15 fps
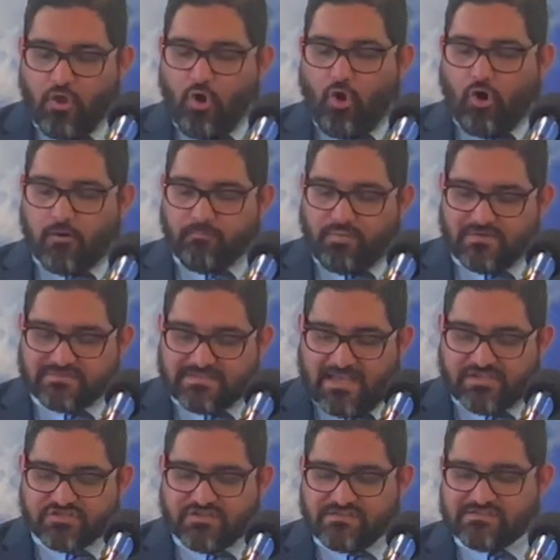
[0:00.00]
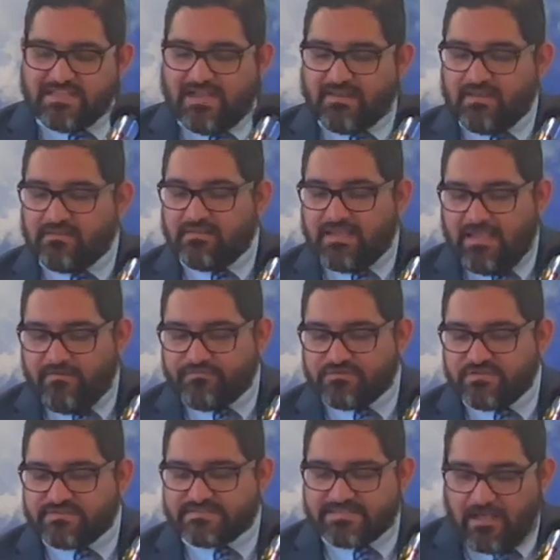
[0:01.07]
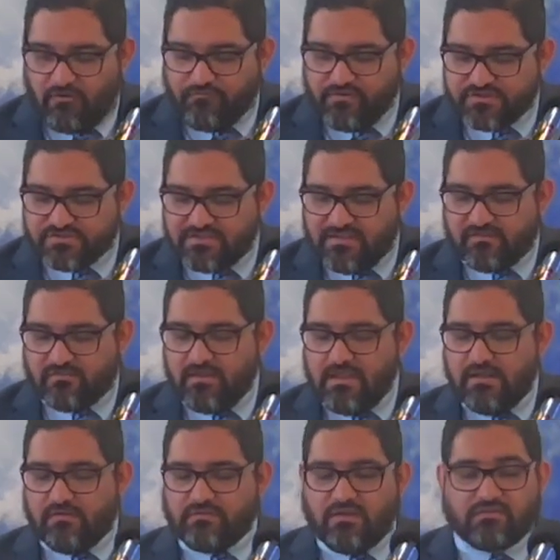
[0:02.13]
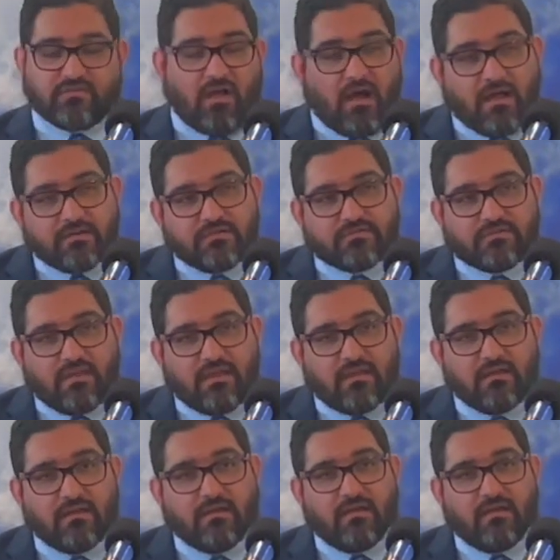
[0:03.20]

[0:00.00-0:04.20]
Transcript: or possessions that can lead to selfishness, dishonesty,